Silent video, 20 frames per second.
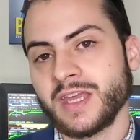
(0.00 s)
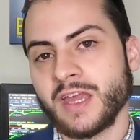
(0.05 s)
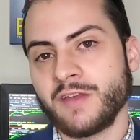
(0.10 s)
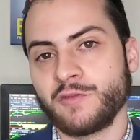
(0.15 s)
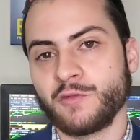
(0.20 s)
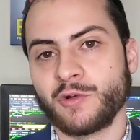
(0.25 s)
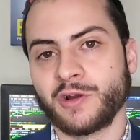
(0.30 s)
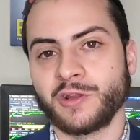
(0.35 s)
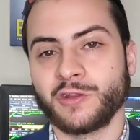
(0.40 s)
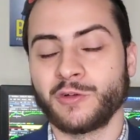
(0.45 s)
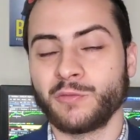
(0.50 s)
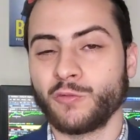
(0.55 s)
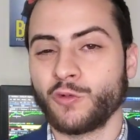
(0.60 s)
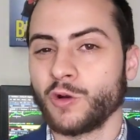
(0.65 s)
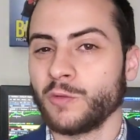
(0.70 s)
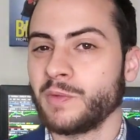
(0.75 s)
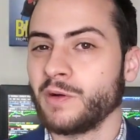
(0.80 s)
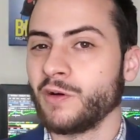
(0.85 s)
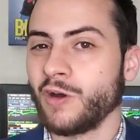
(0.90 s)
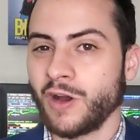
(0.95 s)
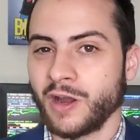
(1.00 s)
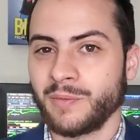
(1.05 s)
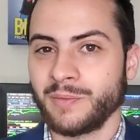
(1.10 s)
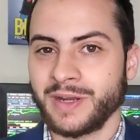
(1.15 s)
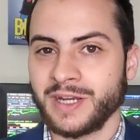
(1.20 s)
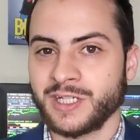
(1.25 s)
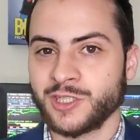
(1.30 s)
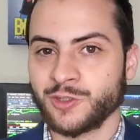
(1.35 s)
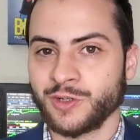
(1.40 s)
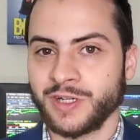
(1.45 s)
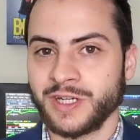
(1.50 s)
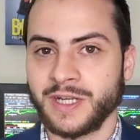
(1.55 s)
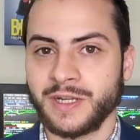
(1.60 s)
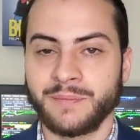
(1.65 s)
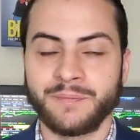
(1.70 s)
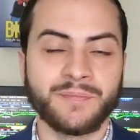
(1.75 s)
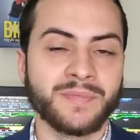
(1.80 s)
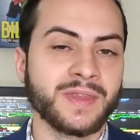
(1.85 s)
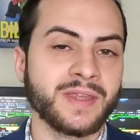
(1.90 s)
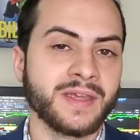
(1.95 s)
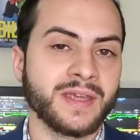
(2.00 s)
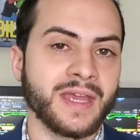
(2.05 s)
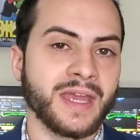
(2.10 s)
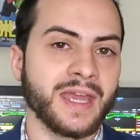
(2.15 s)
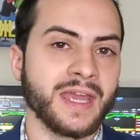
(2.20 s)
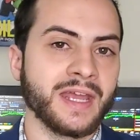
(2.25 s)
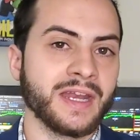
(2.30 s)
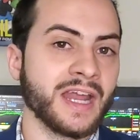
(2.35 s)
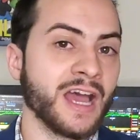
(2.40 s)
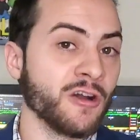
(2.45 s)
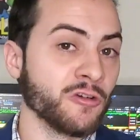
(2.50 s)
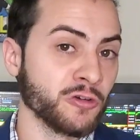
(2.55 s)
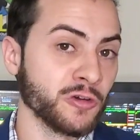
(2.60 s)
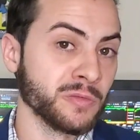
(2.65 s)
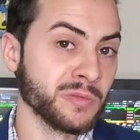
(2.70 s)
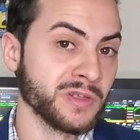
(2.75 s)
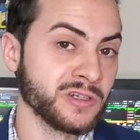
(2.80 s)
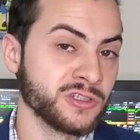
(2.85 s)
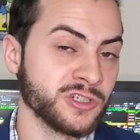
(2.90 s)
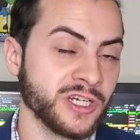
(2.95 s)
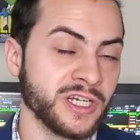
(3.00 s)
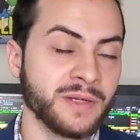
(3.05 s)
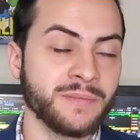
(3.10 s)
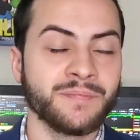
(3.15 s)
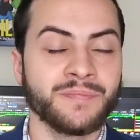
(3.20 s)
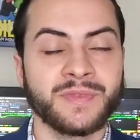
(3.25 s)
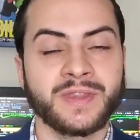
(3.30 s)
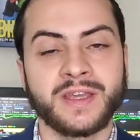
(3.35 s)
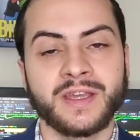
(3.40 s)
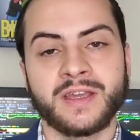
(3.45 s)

If you wanna learn more about automated trading and algorithmic trading,